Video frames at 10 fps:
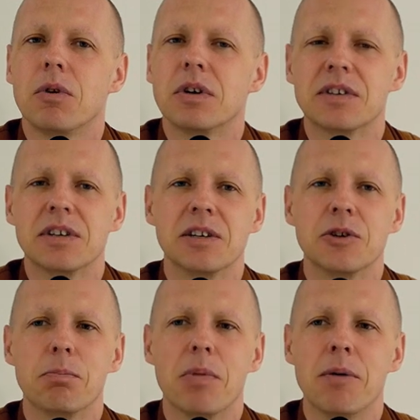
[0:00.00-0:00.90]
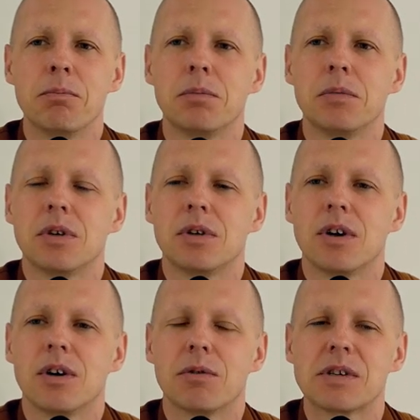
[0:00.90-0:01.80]
Is it in your bum,
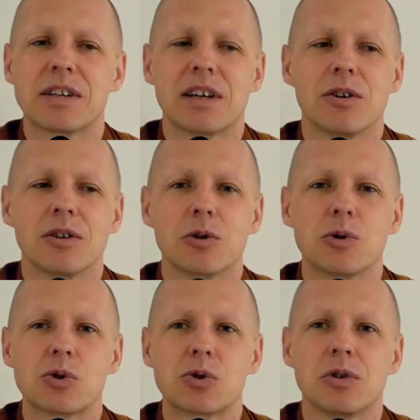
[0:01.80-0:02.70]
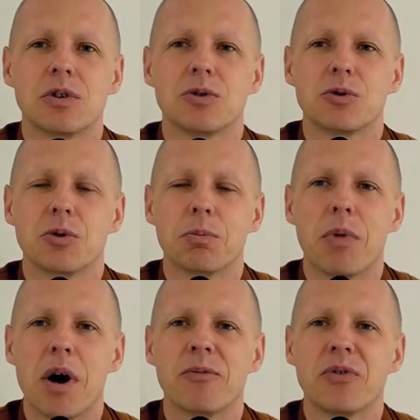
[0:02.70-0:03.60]
resting on your cushion? Do your
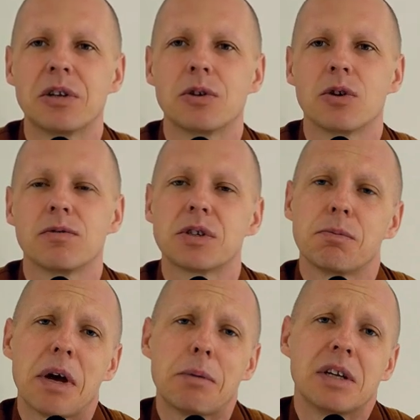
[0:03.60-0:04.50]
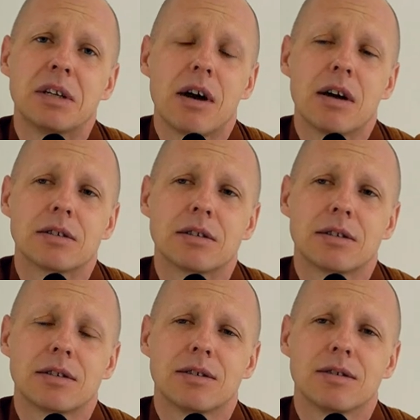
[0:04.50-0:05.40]
bum feel nervous? Maybe it
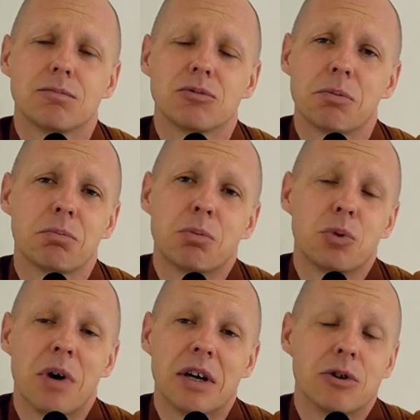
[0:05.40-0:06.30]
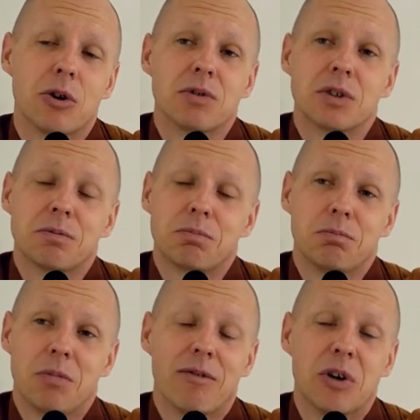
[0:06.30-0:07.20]
does. Some people might nervous,
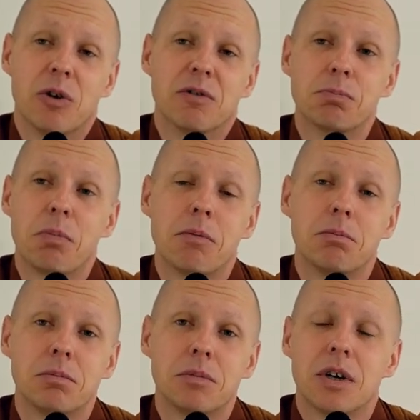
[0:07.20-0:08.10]
have a nervous bum.